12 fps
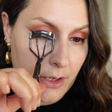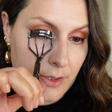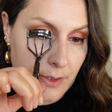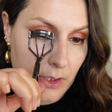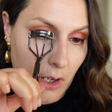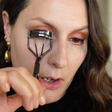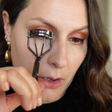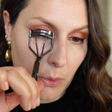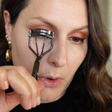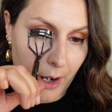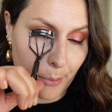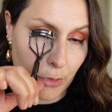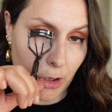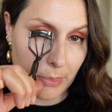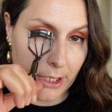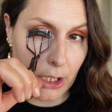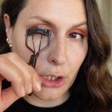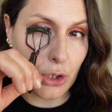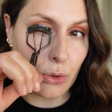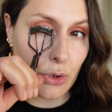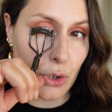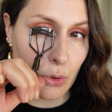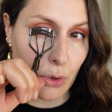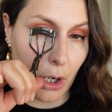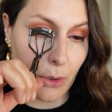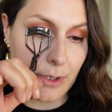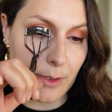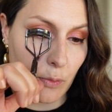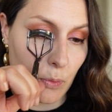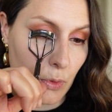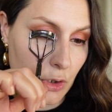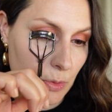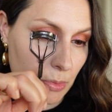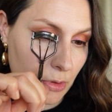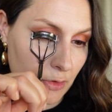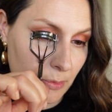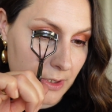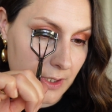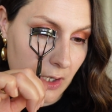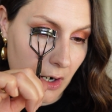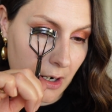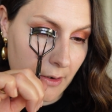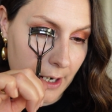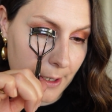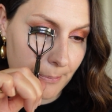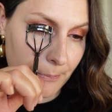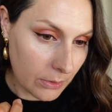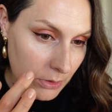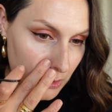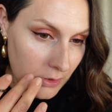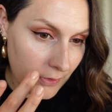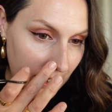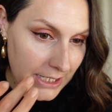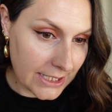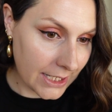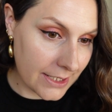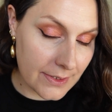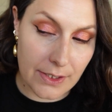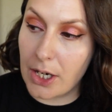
So I'm probably gonna do two coats of waterproof mascara. So I'm gonna do a very intense